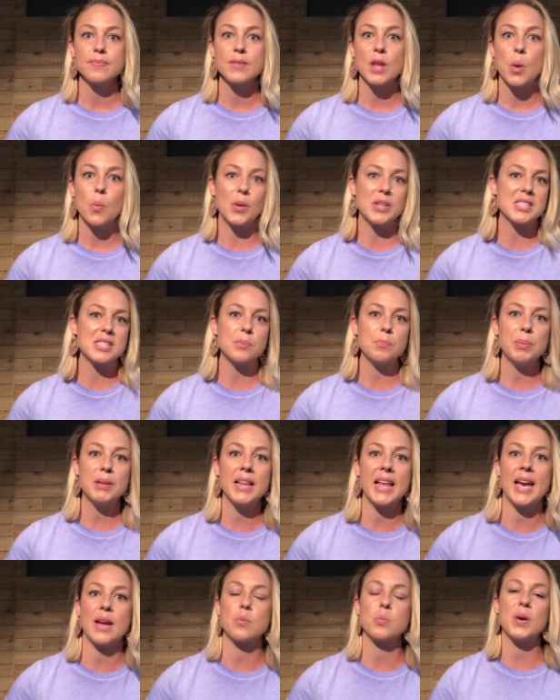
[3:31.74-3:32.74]
What's the
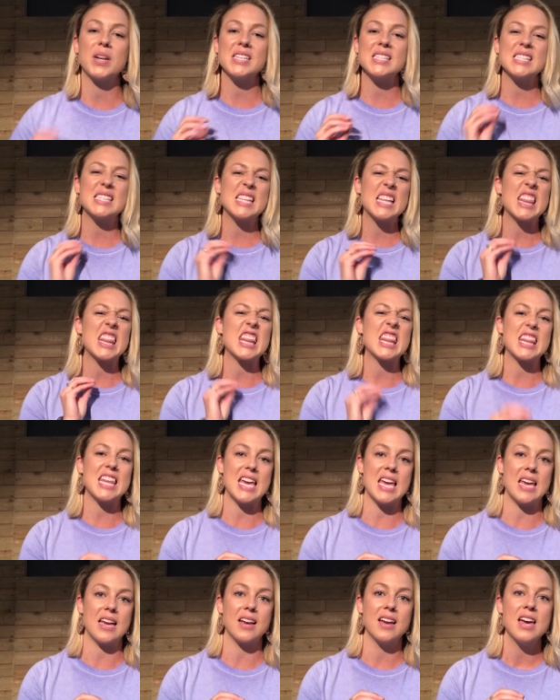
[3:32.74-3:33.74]
plan? What is the
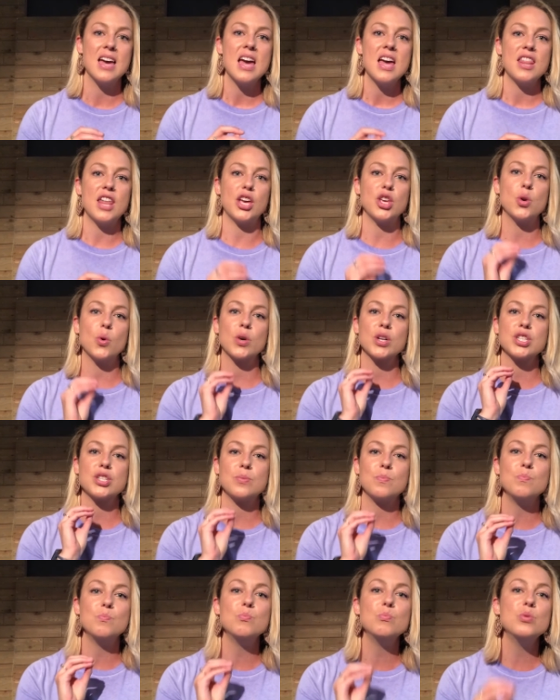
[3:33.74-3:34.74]
thing that your
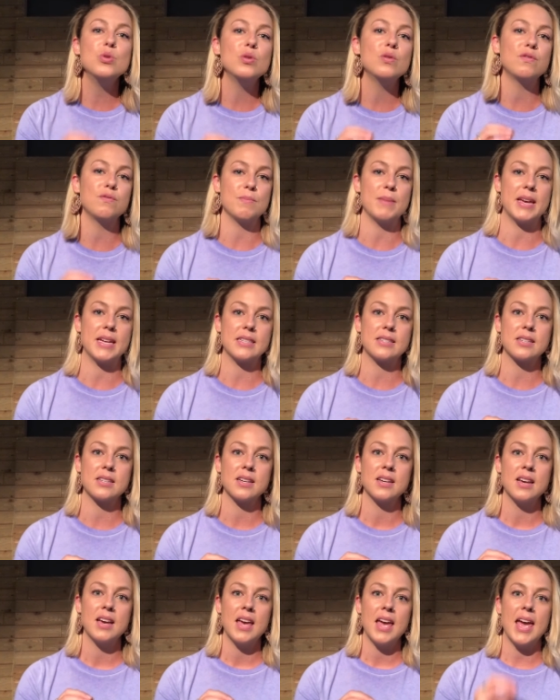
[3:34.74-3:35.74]
movement
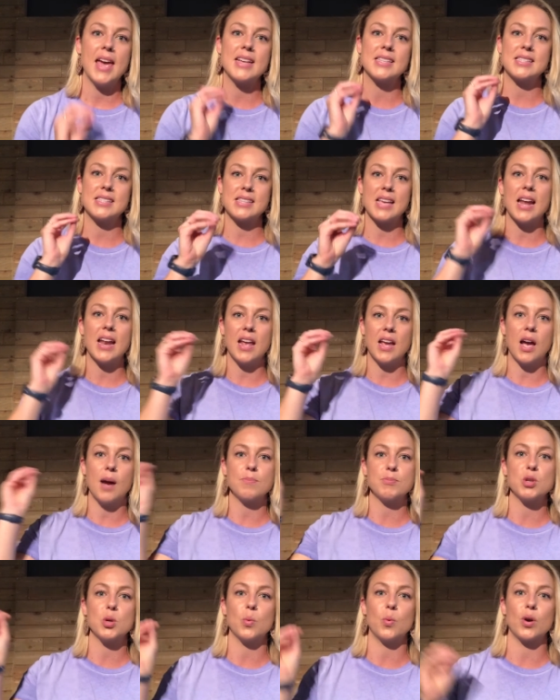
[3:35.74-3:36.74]
is setting
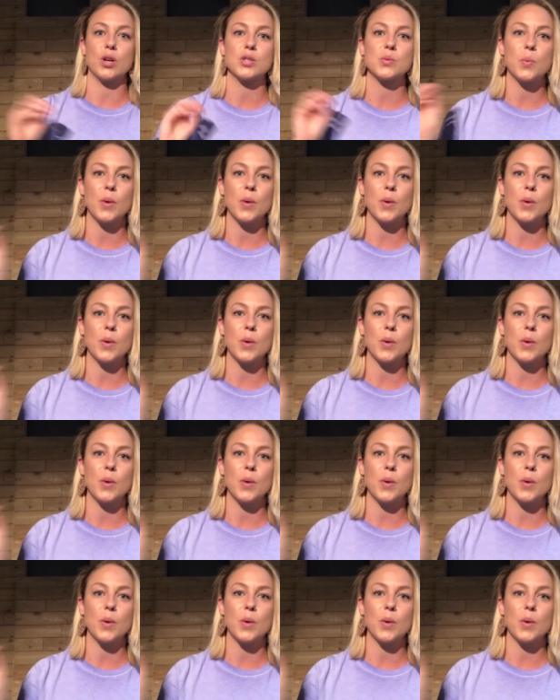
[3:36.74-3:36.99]
up towards?